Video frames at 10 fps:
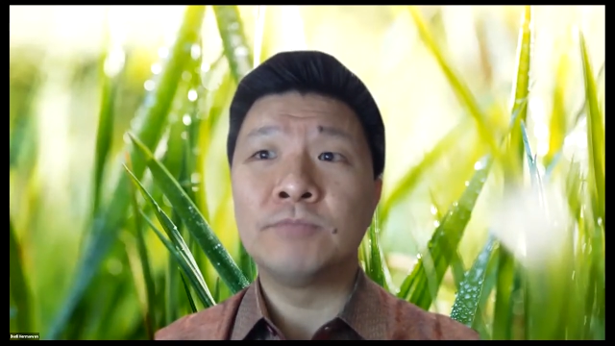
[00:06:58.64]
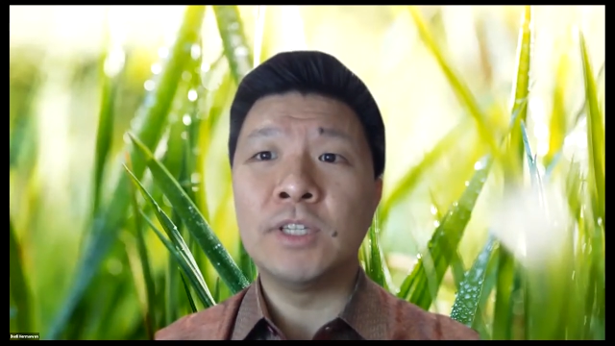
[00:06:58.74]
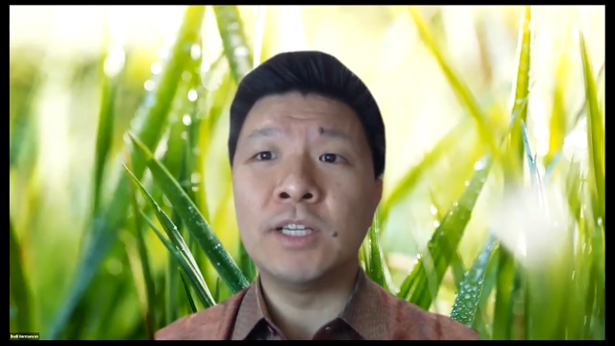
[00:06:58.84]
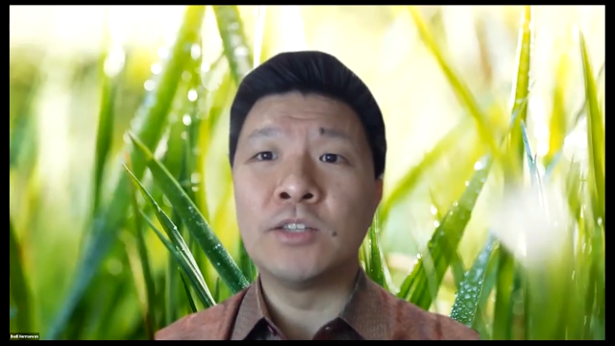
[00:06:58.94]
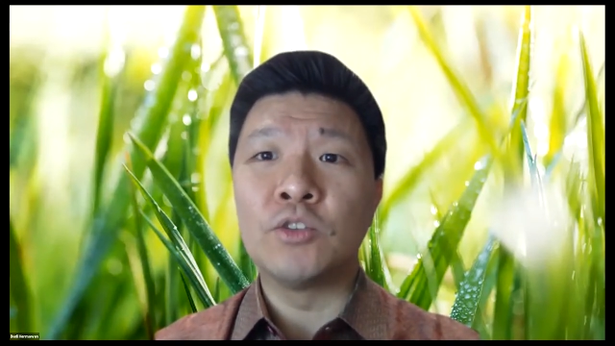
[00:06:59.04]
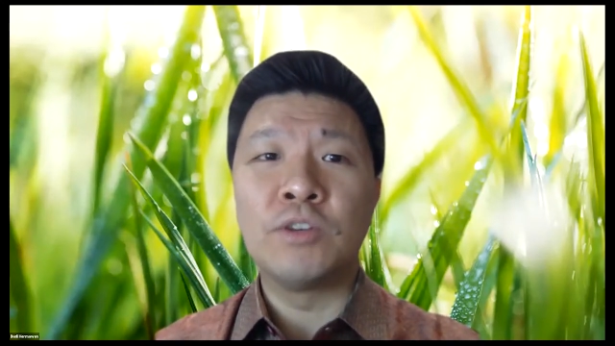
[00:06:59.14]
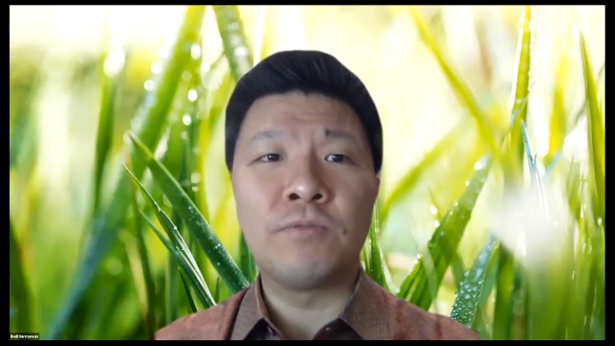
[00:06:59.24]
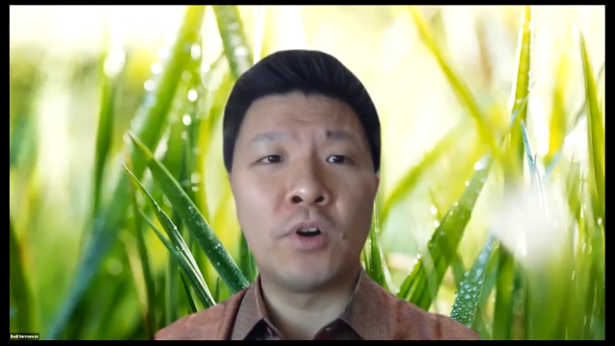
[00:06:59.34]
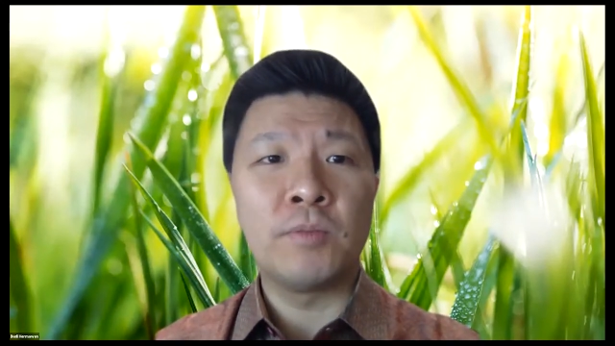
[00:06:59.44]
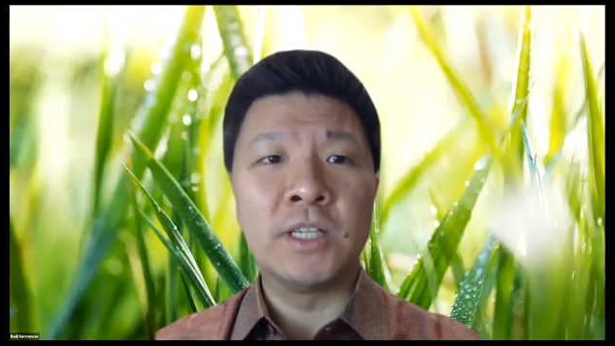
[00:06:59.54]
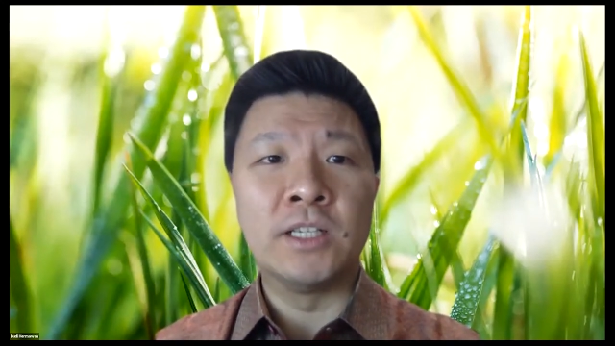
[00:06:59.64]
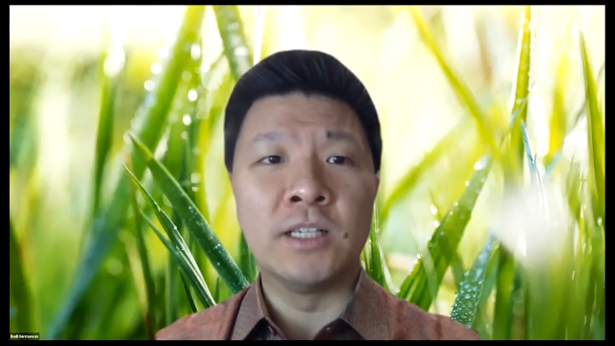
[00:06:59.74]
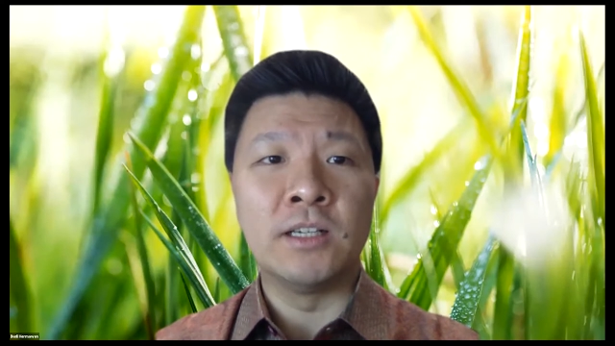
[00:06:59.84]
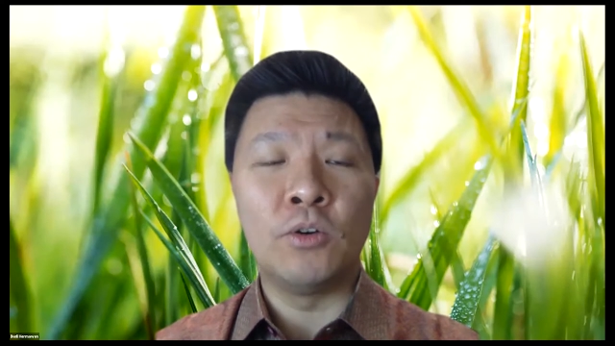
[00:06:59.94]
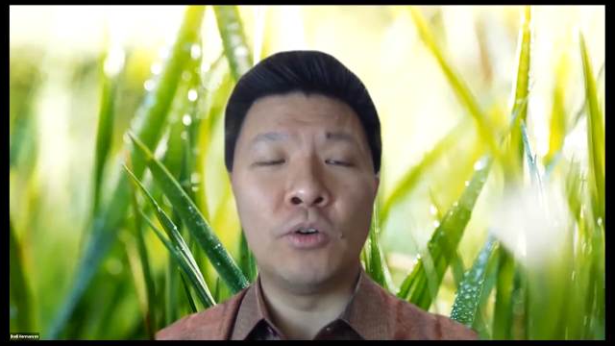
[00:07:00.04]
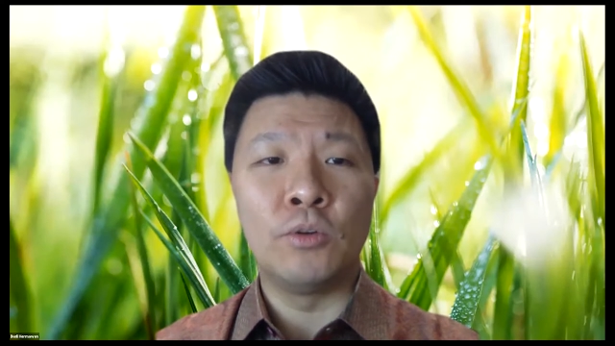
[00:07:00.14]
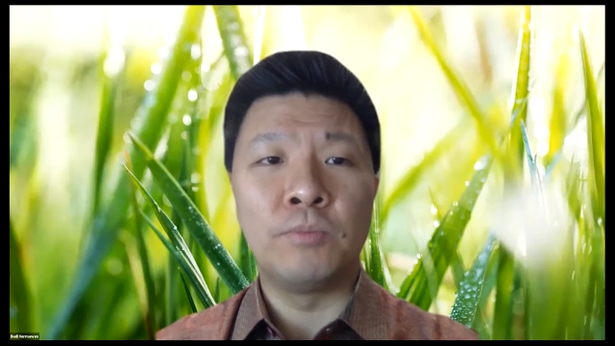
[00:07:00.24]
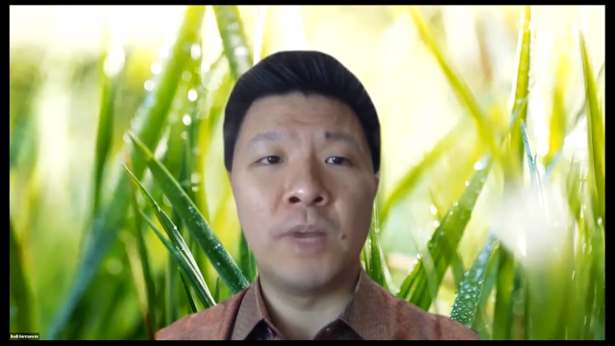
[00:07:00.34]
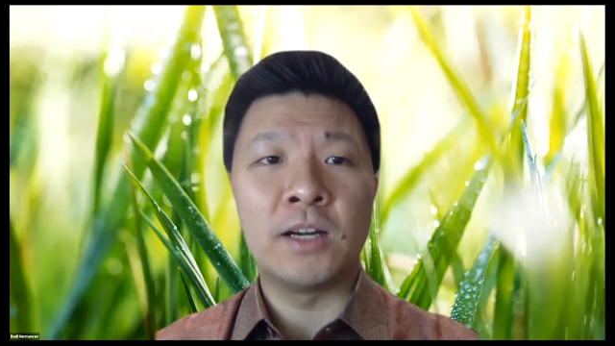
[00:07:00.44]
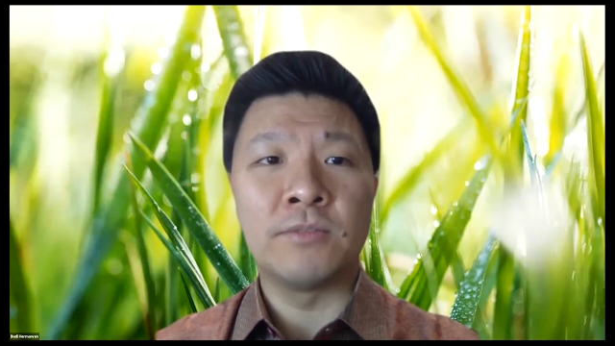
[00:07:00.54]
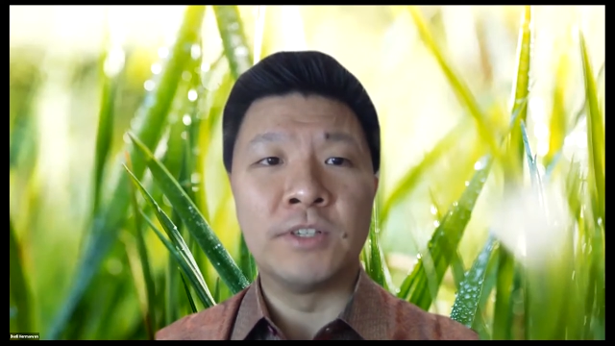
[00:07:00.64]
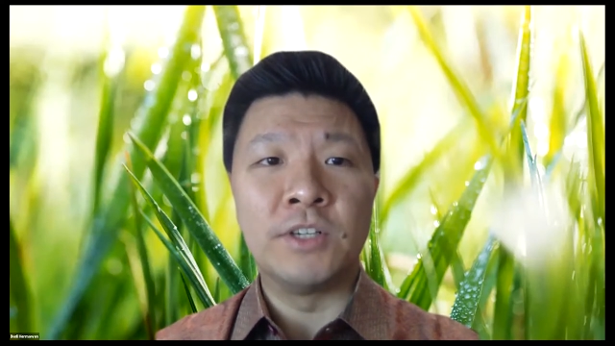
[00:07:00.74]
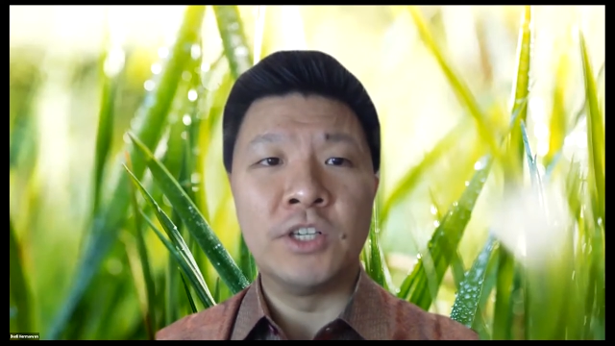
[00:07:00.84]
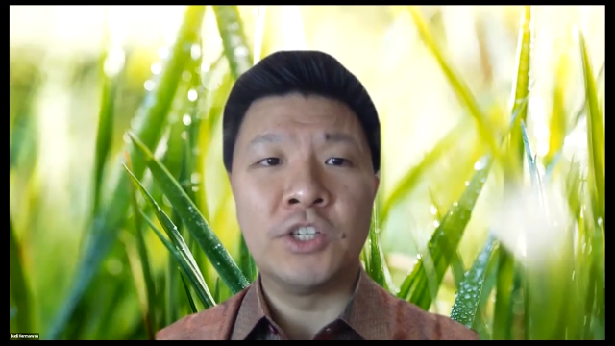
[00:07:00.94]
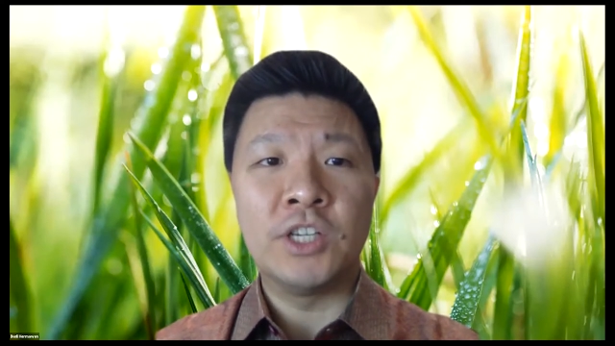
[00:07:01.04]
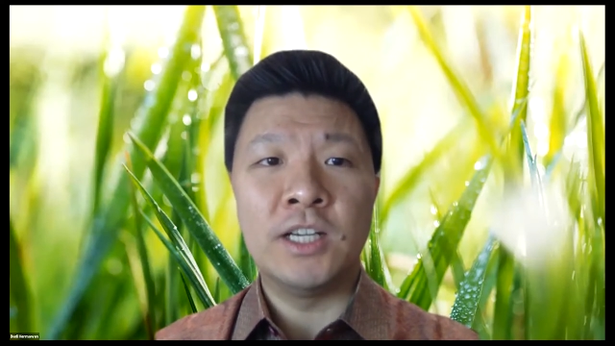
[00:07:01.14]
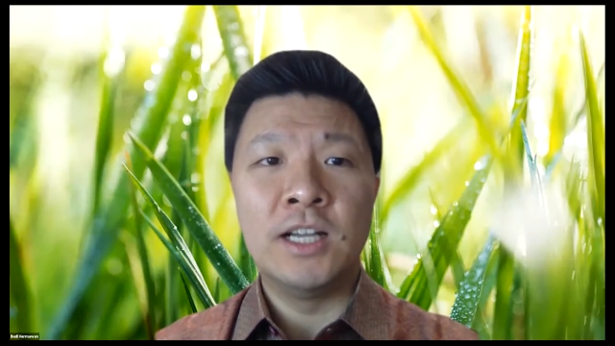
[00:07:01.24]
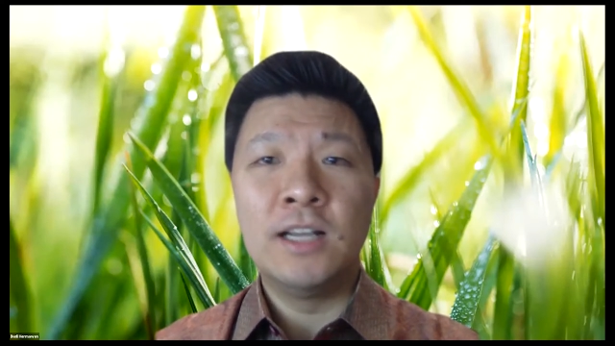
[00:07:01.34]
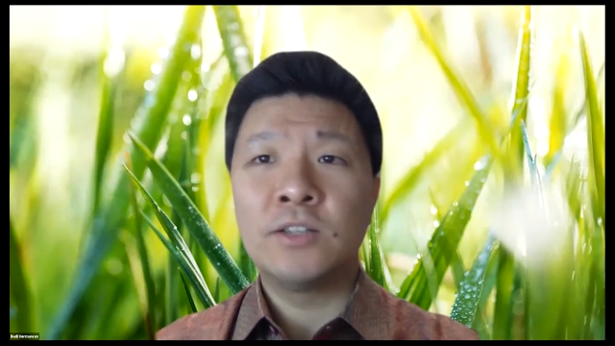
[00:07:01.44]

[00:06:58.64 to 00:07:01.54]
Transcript: uniform in the whole part of Indonesia.